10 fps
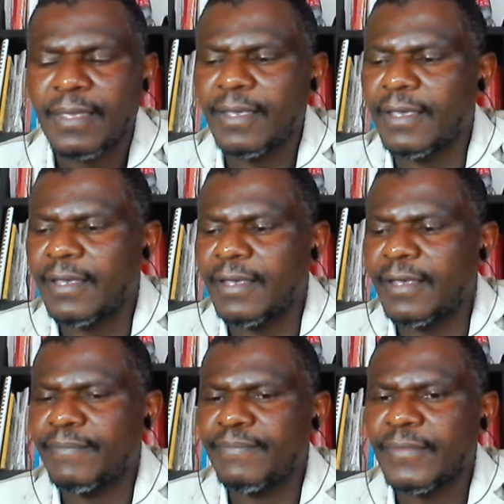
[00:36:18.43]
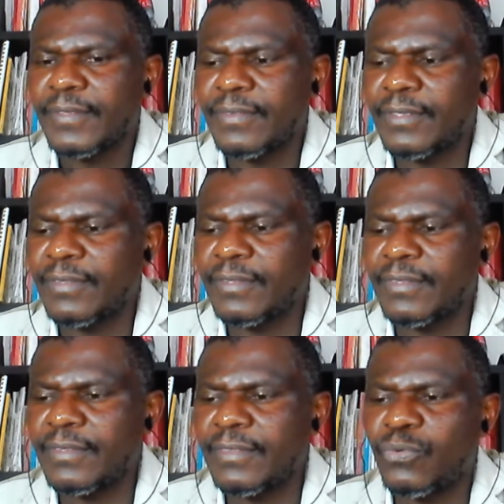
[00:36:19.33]

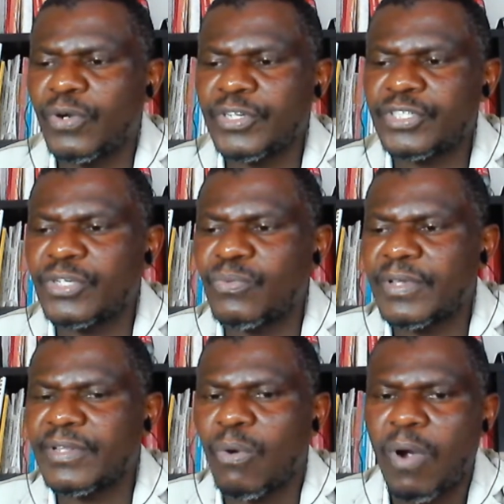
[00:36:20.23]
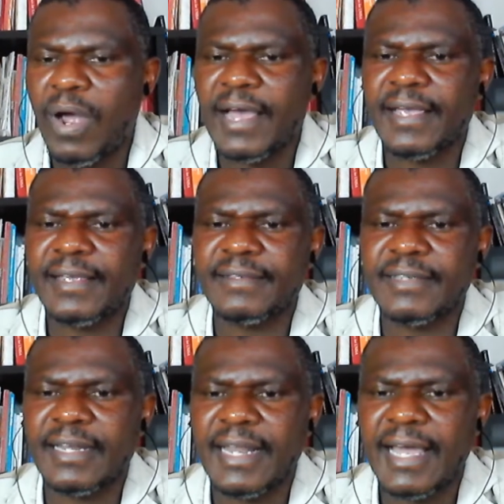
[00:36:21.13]
the question whether Y is
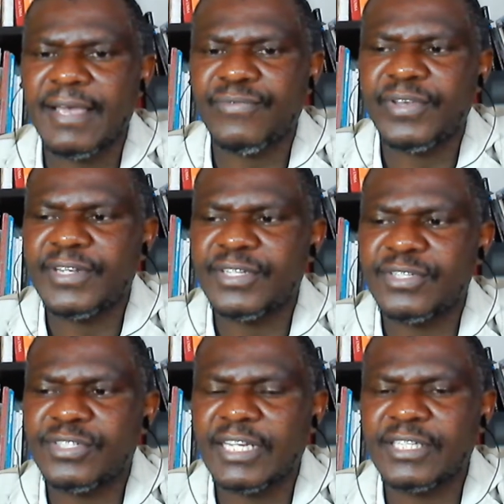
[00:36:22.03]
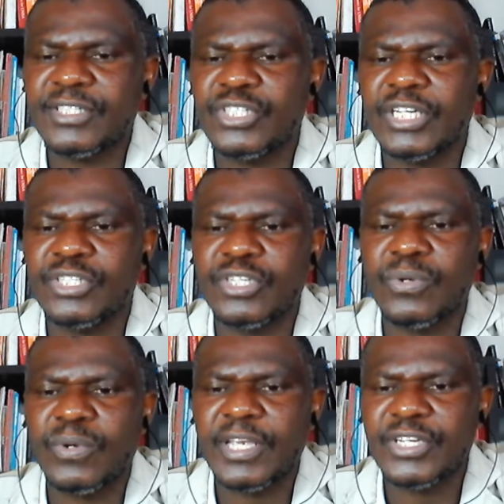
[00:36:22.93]
alive and has just changed
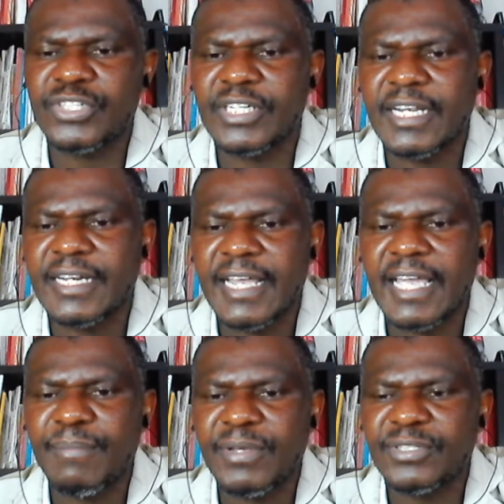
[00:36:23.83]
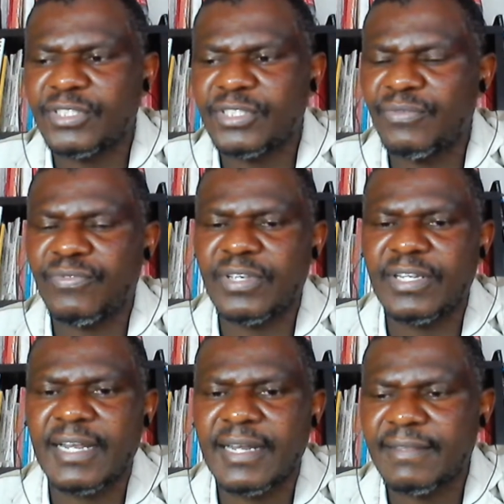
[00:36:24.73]
location and name and is living
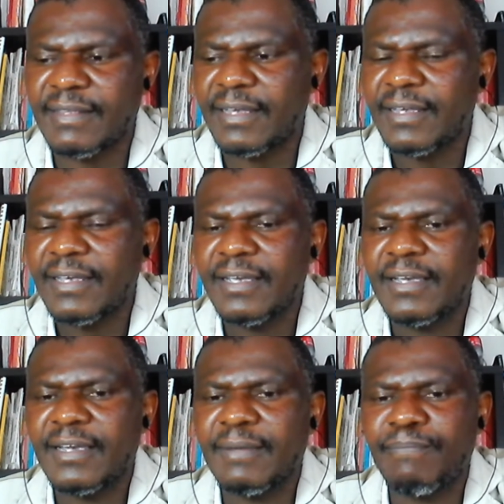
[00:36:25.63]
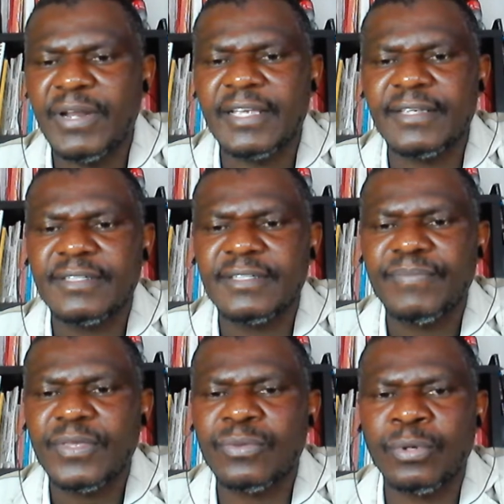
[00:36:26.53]
in another place,
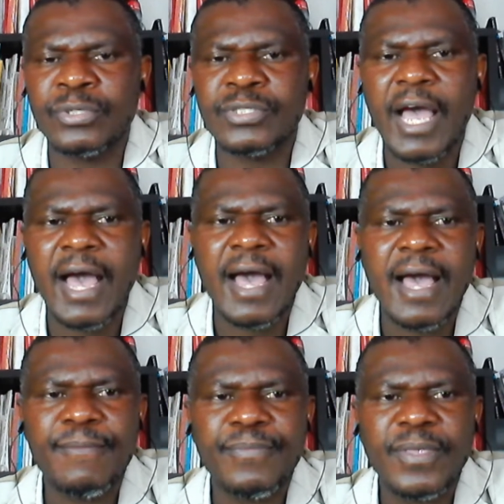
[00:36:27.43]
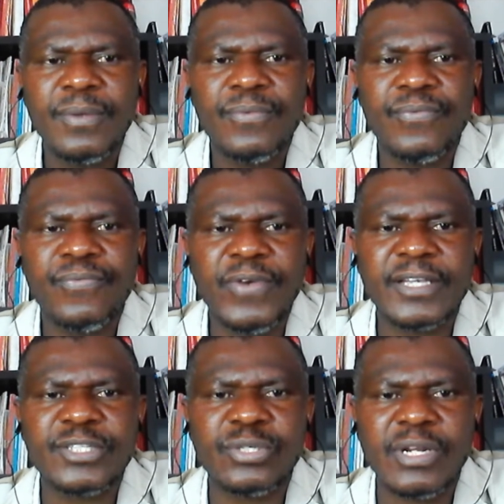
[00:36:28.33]
those are
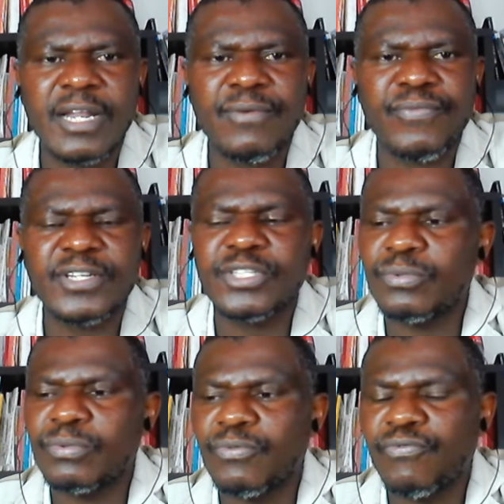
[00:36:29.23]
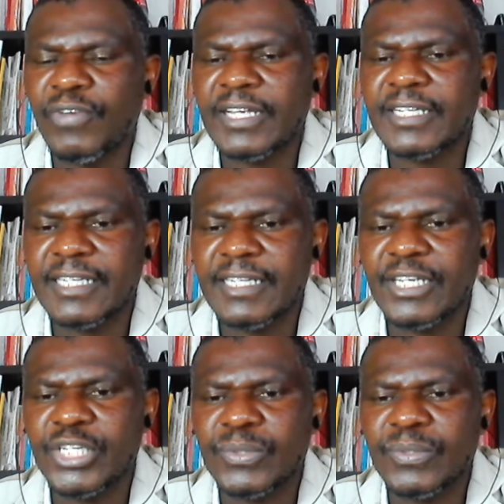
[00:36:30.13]
facts relevant to the facts in
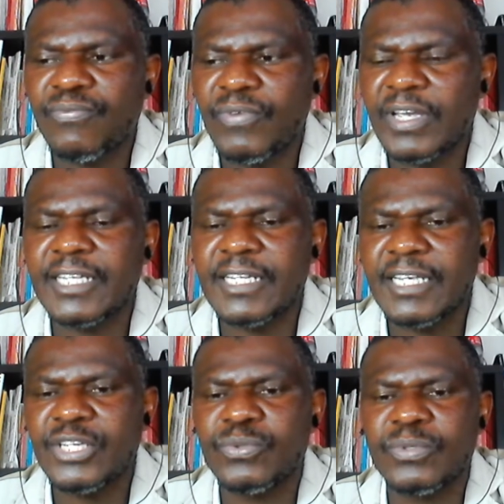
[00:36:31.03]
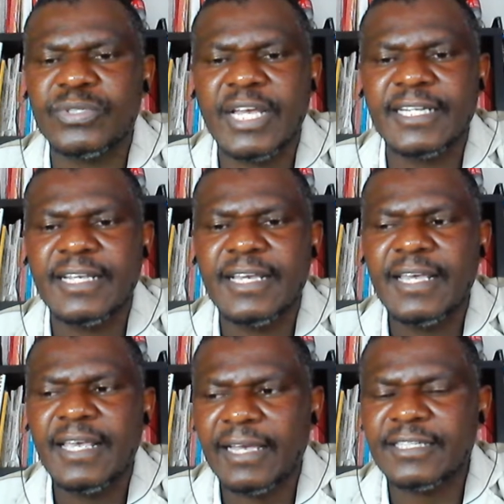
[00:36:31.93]
issue. The fact in issue is that
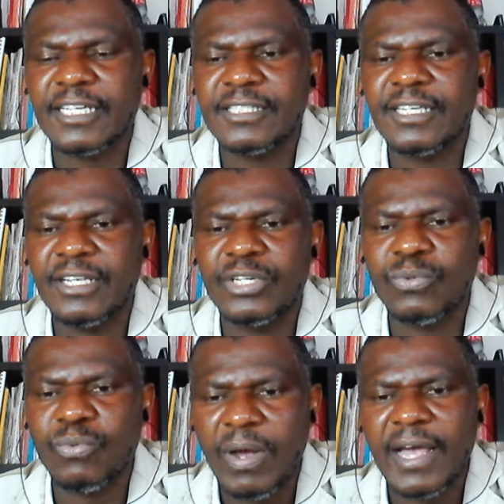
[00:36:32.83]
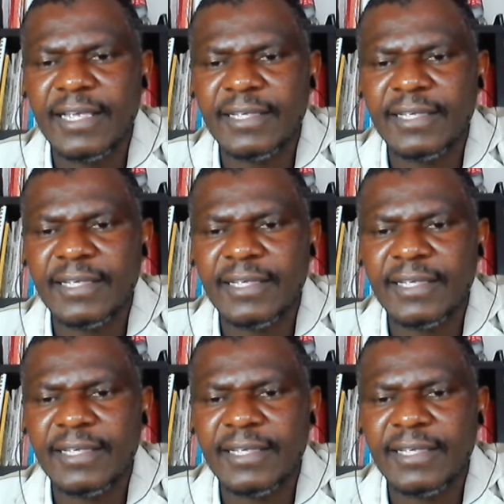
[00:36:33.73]
X had killed Y,